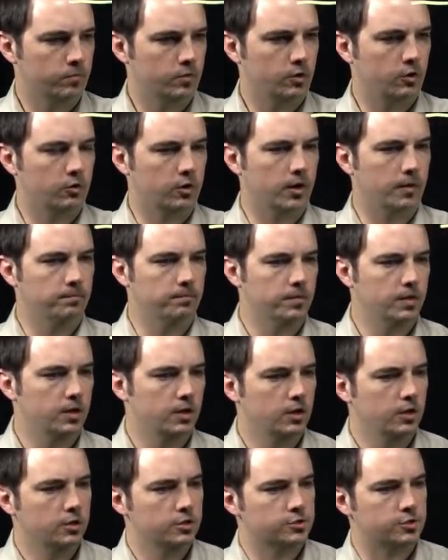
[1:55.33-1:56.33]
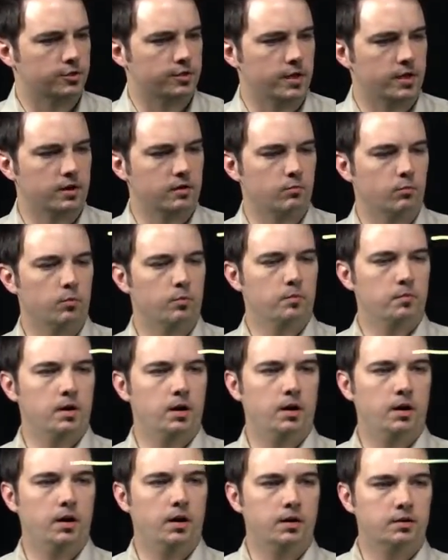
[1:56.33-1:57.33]
Okay, so then
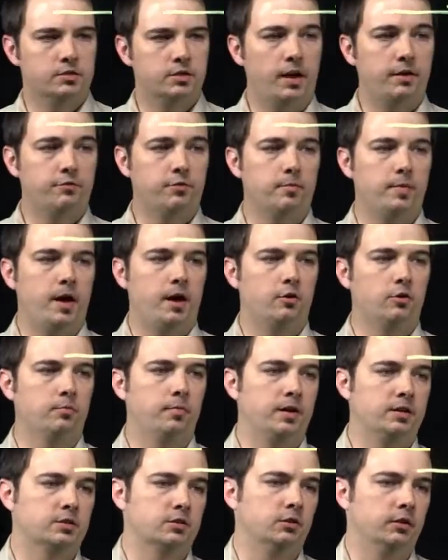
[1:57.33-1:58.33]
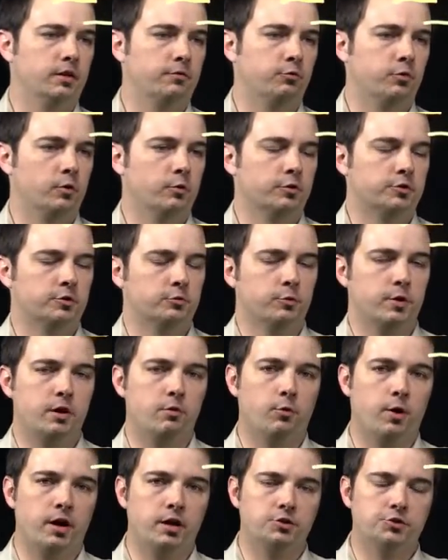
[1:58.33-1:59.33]
uh, aside from that, or basically if we were to
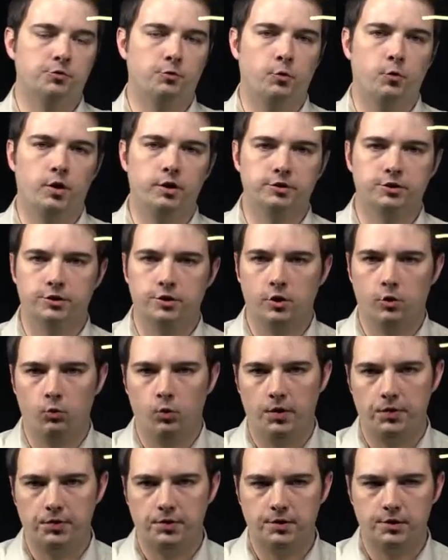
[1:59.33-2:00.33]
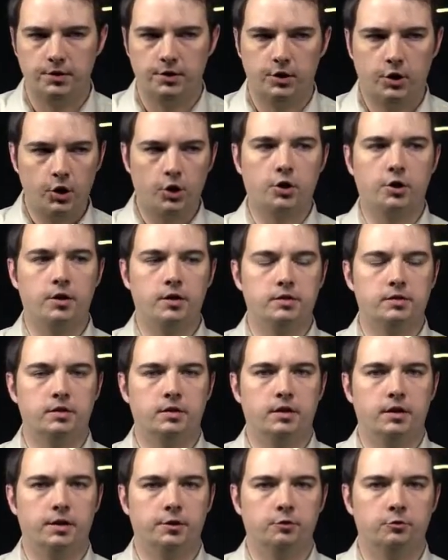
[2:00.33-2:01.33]
rearrange, if we wanted to know what the current
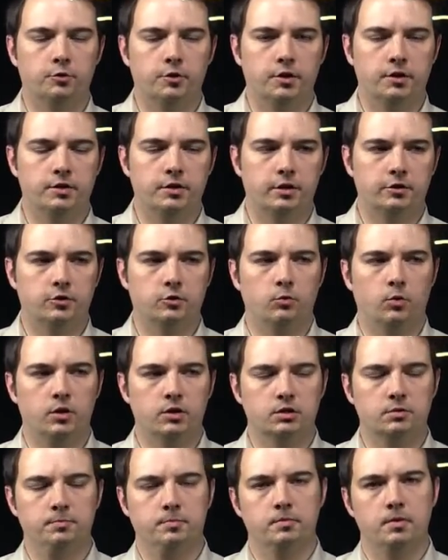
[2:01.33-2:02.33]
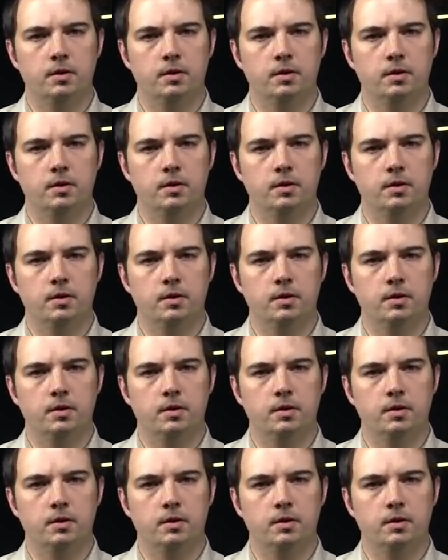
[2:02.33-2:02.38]
uh, through an inductor was